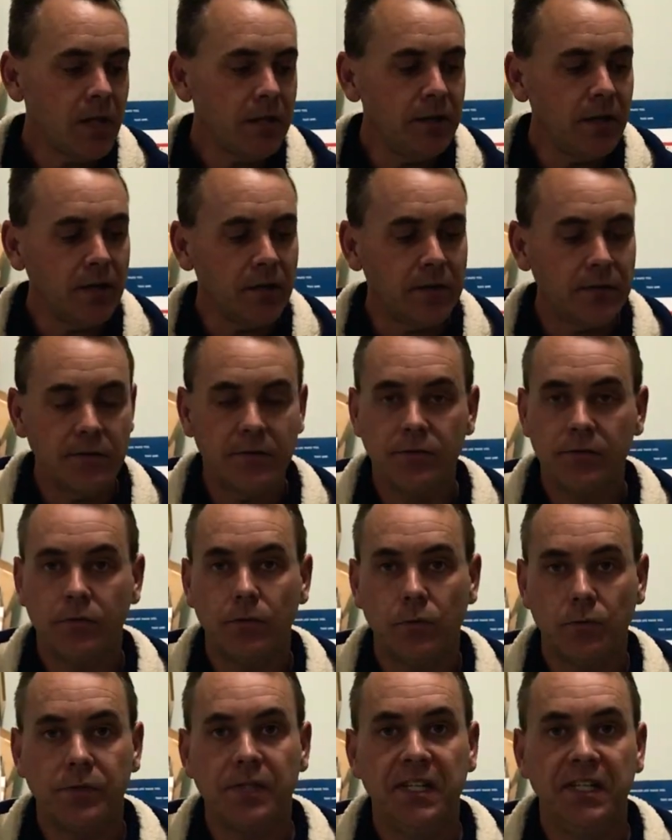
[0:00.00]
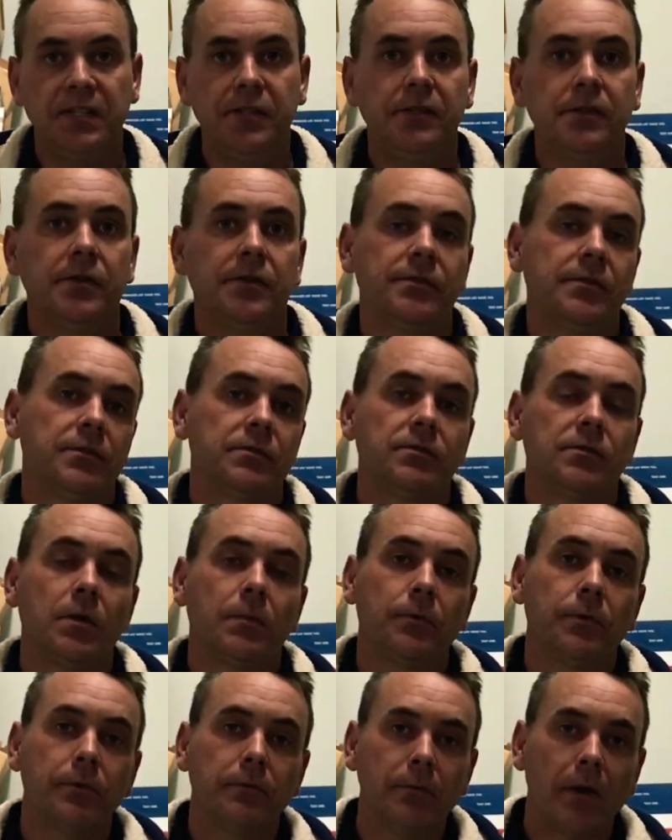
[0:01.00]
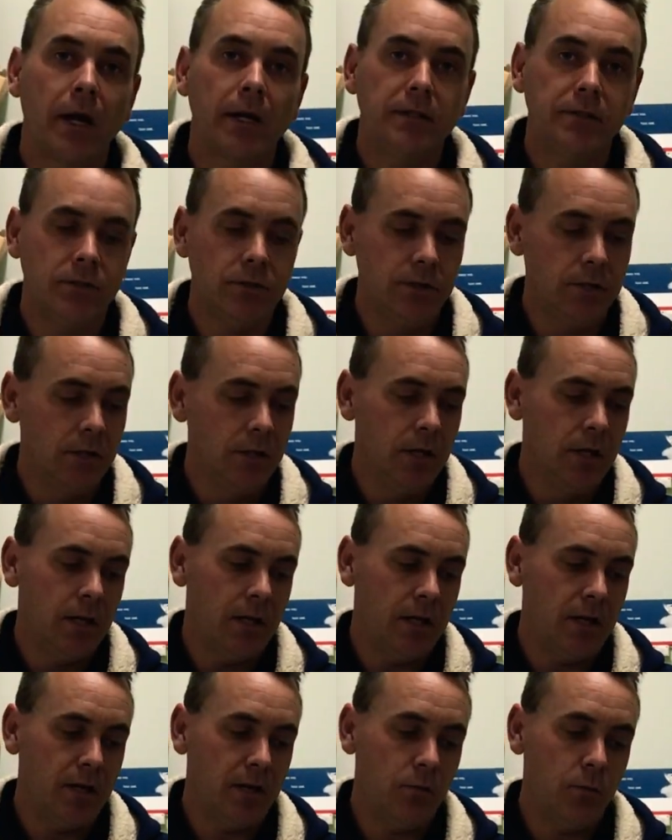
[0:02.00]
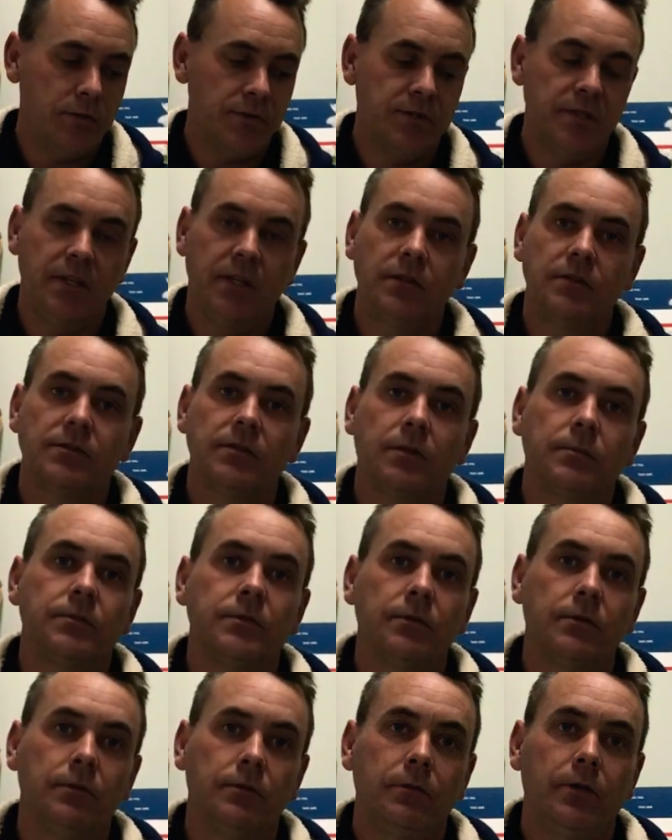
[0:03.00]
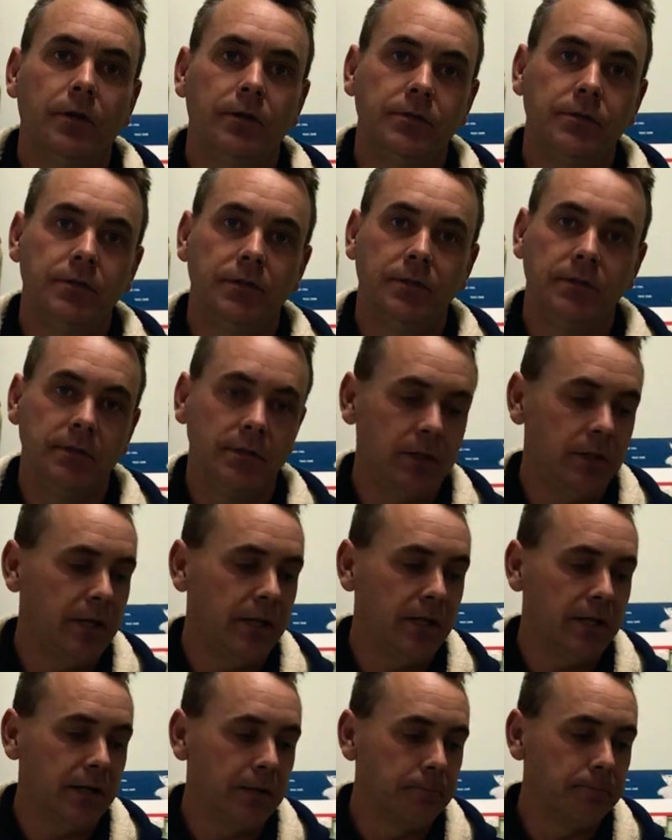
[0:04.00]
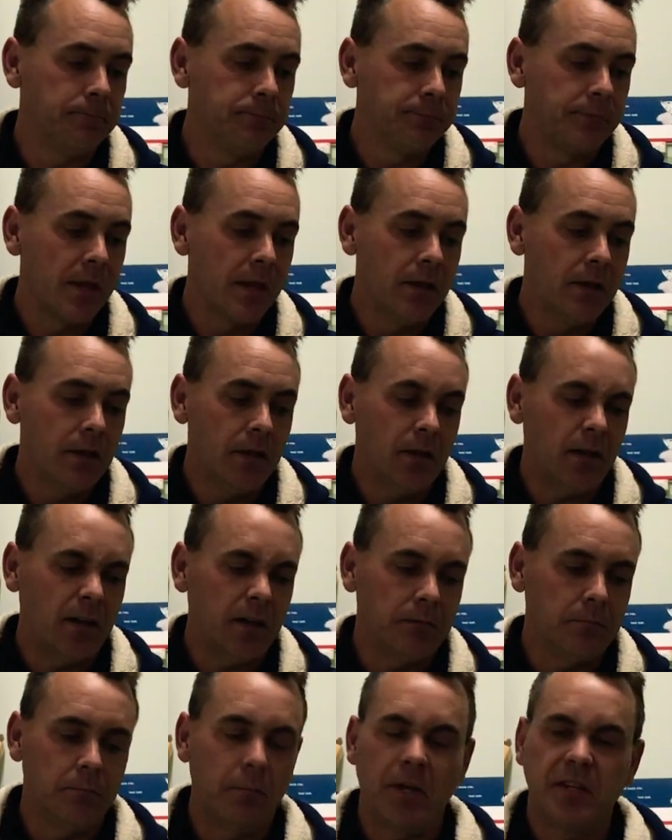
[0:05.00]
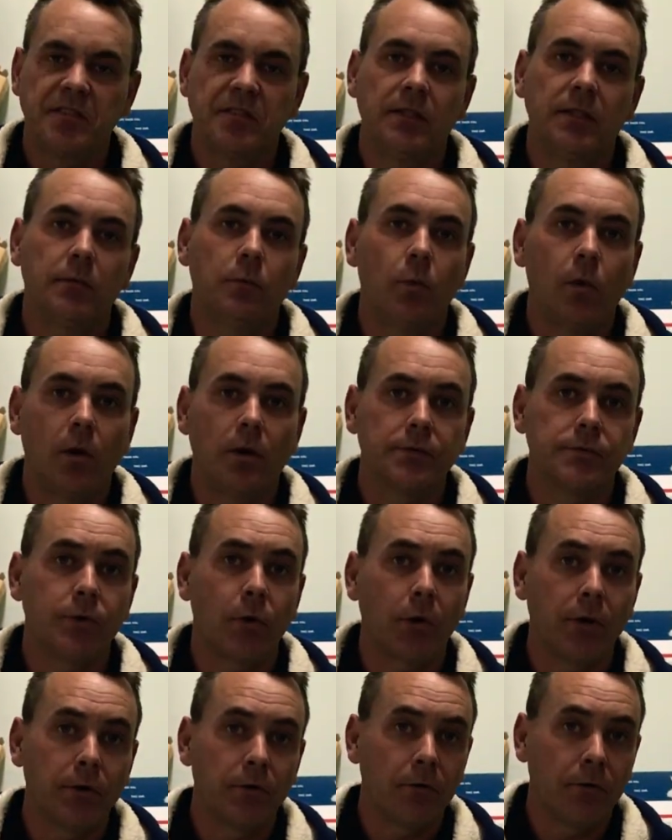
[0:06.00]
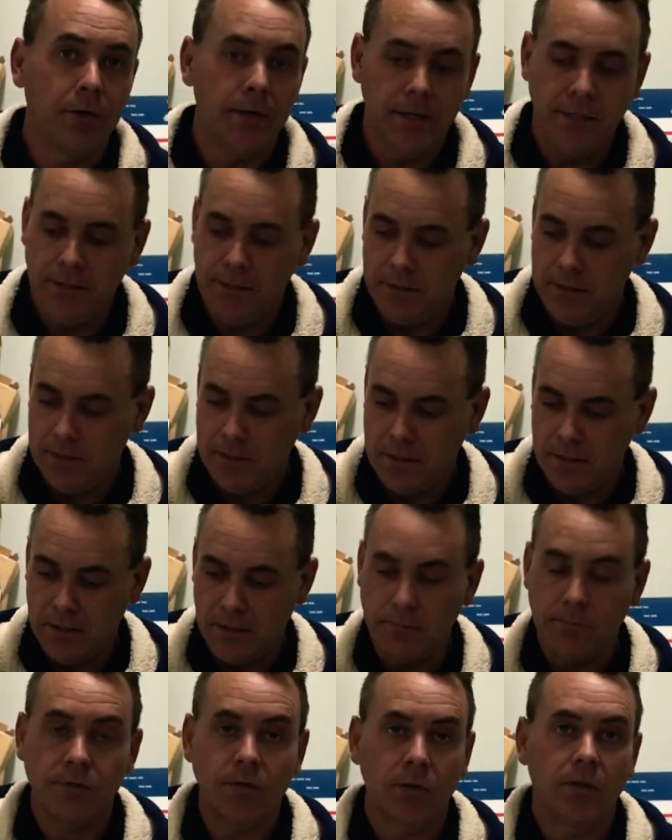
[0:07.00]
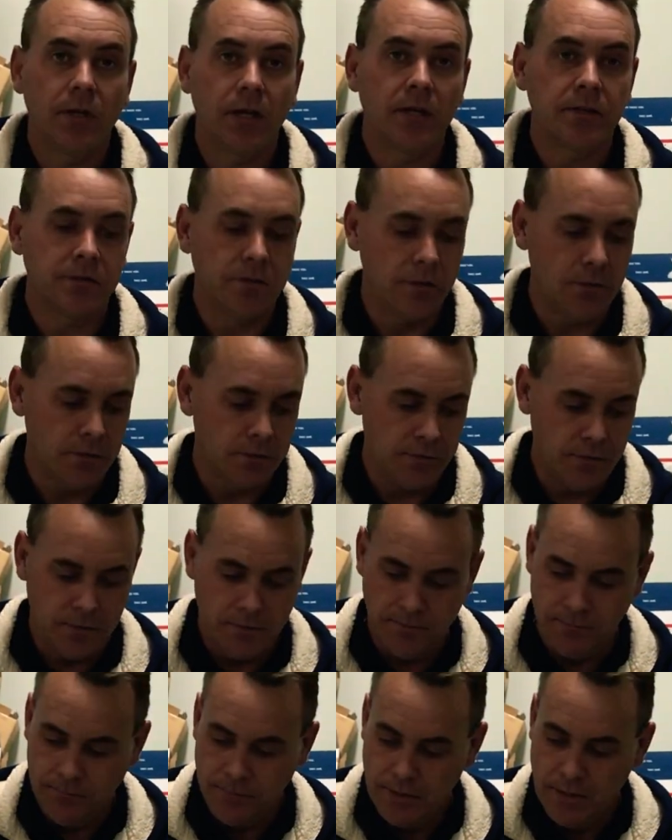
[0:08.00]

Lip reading: Now this is all tinned, so it's top of the range. Once again, it stops the corrosion and basically wire's going green, so it lasts a long time.